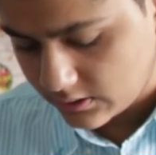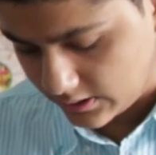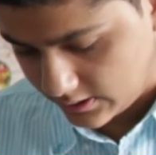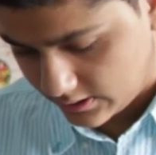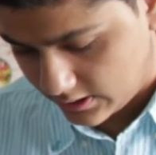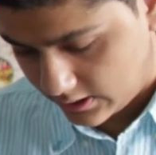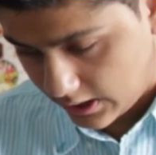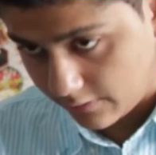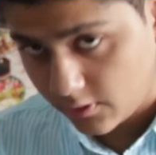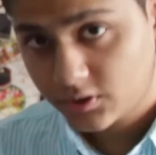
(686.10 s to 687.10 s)
then uh,
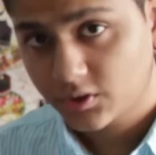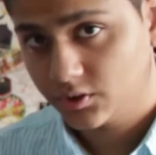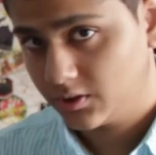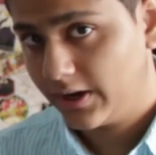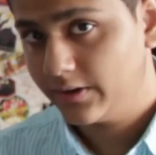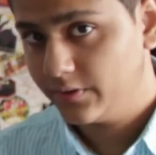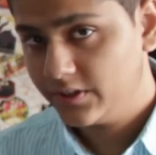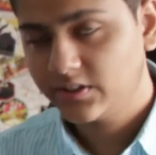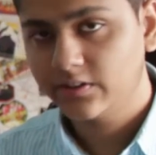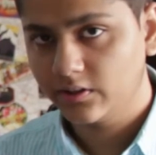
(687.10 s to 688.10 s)
I've also tried
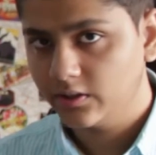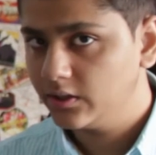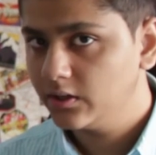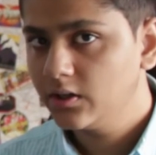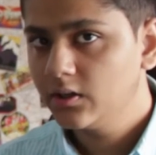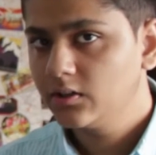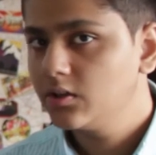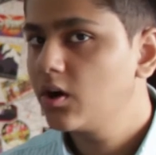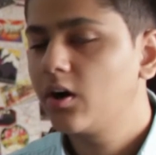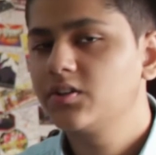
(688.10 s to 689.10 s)
recently
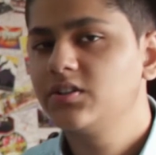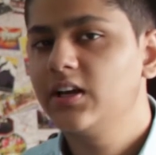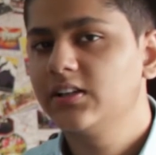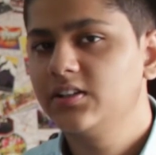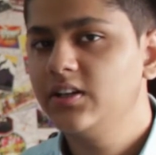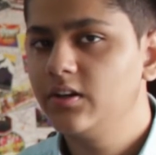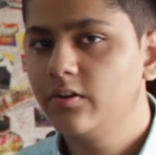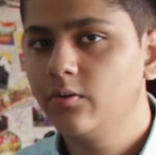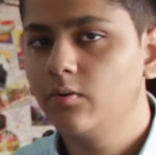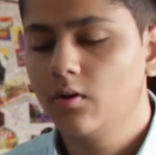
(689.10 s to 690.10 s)
the Audeze
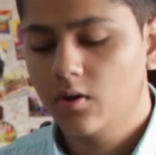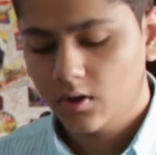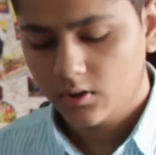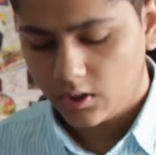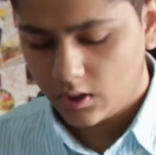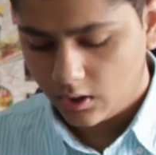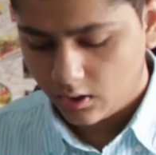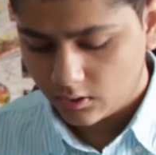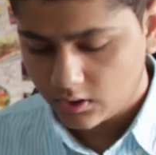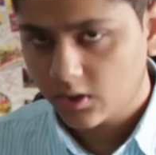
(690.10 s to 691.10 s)
LCD2,
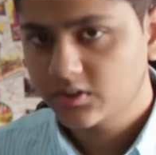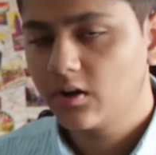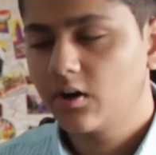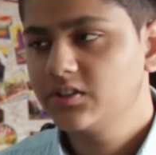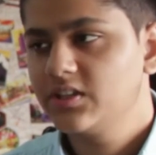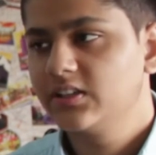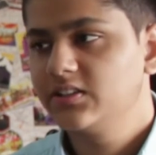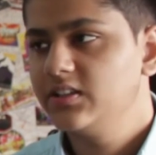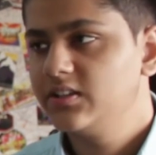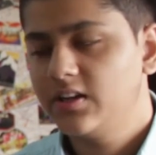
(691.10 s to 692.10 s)
uh, the Audeze
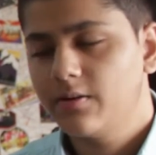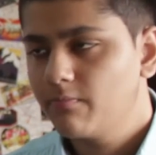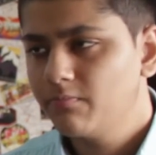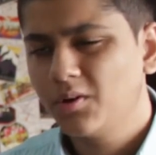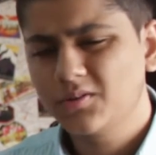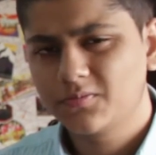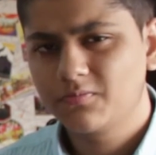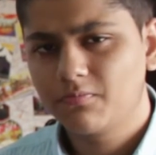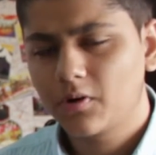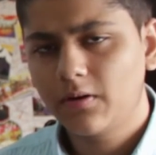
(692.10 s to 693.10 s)
LCD3. Those
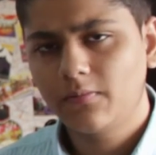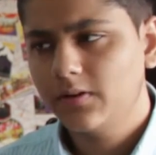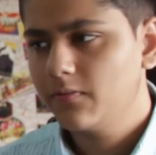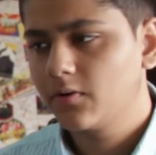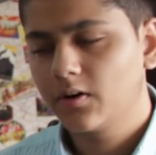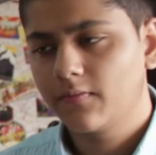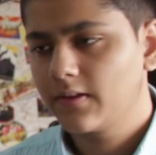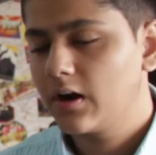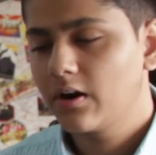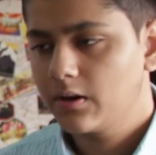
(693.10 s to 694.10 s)
probably work
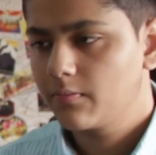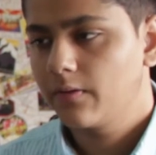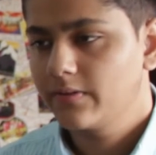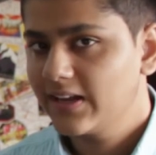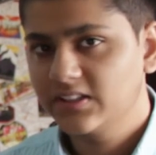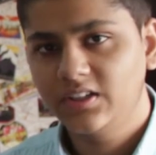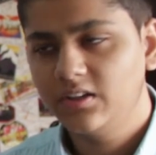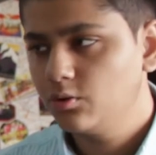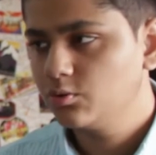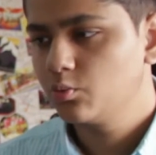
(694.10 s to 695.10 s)
without any problem. The
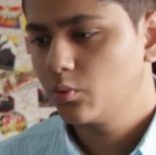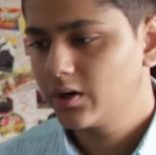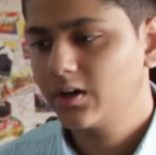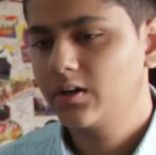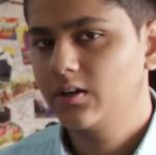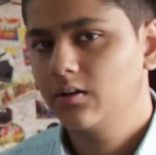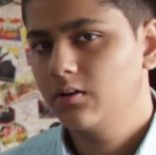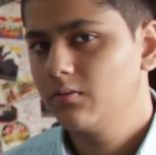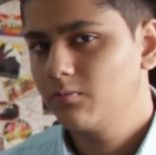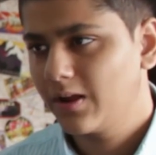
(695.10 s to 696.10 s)
LCD2s worked
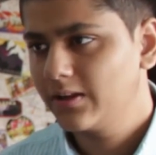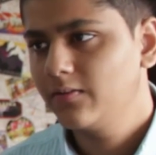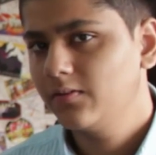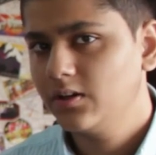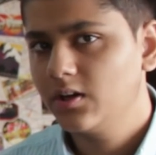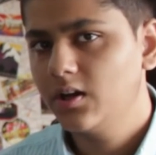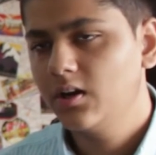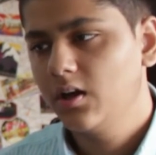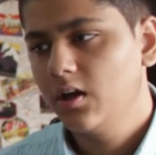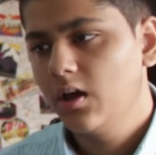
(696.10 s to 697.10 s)
relatively
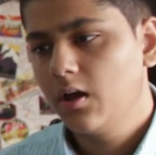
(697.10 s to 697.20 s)
good,